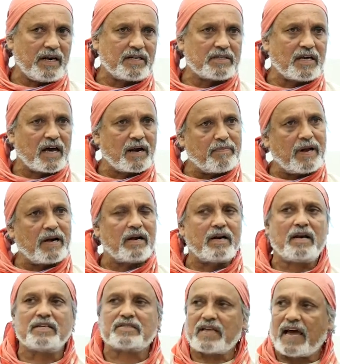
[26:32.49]
It is the
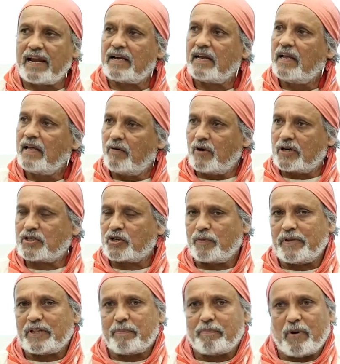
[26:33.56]
urban decide what should
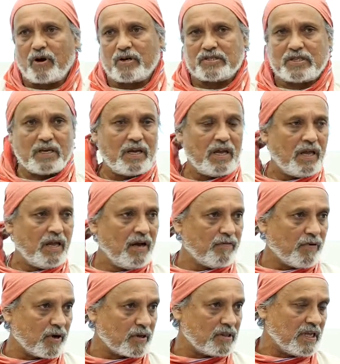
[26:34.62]
be the policy
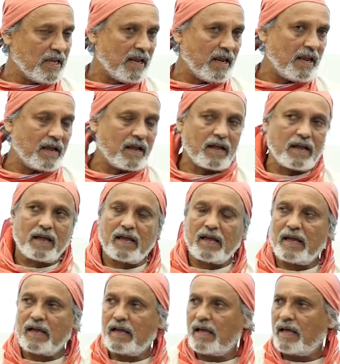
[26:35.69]
for the
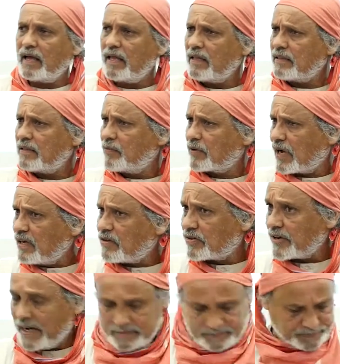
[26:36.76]

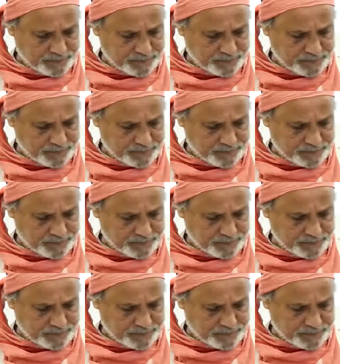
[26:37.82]
country.